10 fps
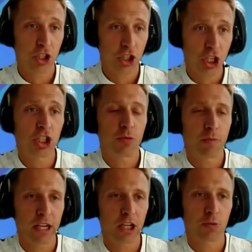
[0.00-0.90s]
change
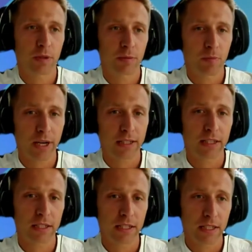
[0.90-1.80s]
management
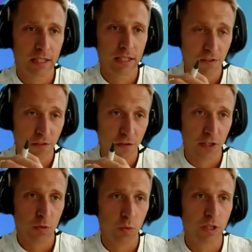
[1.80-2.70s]
practice is,
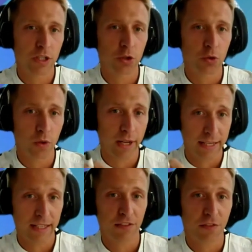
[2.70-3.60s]
first we need to
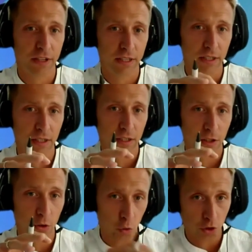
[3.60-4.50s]
identify
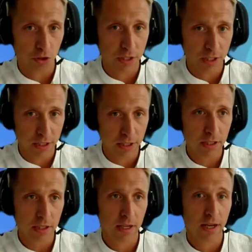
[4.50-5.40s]
crucial
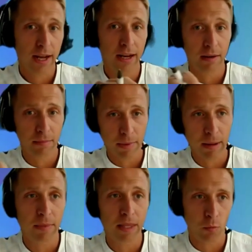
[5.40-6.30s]
skills and
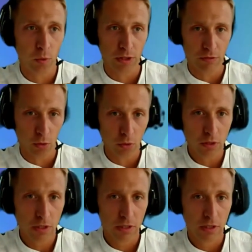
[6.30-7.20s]
map them with the
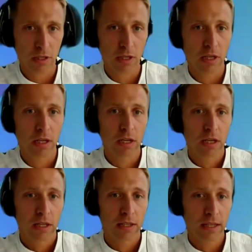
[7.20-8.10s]
roles.
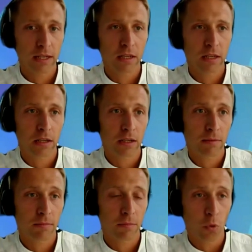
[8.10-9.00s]
Then
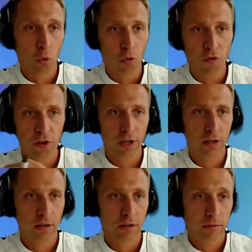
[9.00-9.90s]

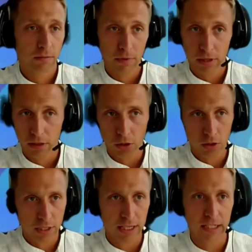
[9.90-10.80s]
offer
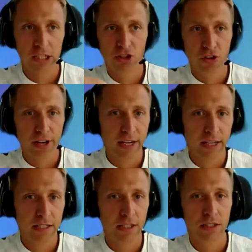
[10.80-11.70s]
alongside
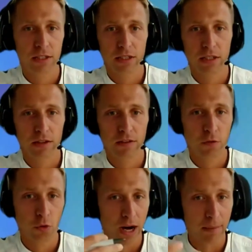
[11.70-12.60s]
trainings
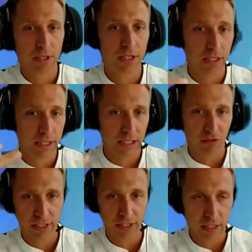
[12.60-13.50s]
for upskilling
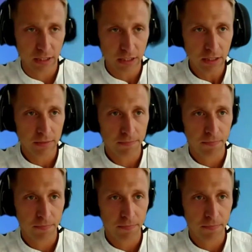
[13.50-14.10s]
and reskilling.